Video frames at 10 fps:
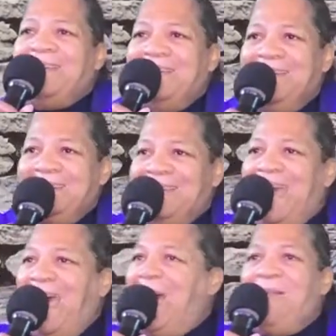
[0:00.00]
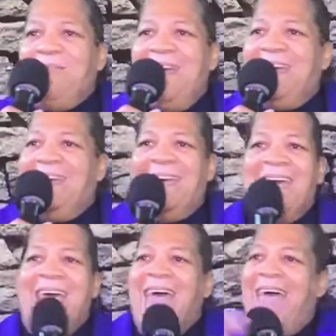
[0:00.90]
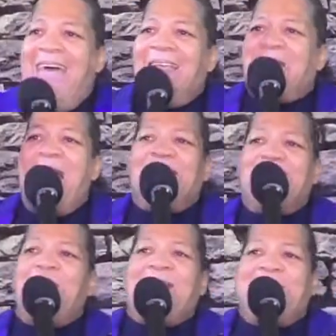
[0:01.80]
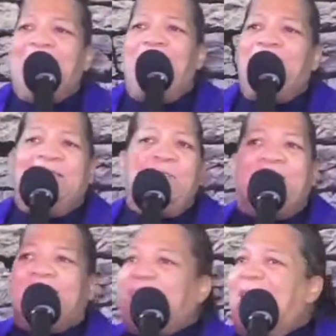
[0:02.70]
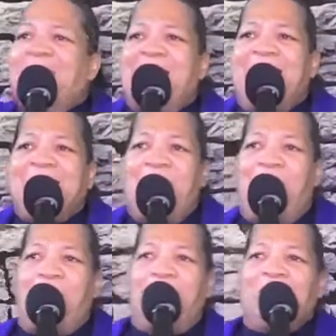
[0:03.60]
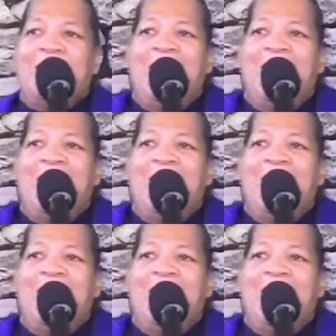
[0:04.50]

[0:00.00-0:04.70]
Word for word: amen. Amen. And, and she would get up and she would sing that song.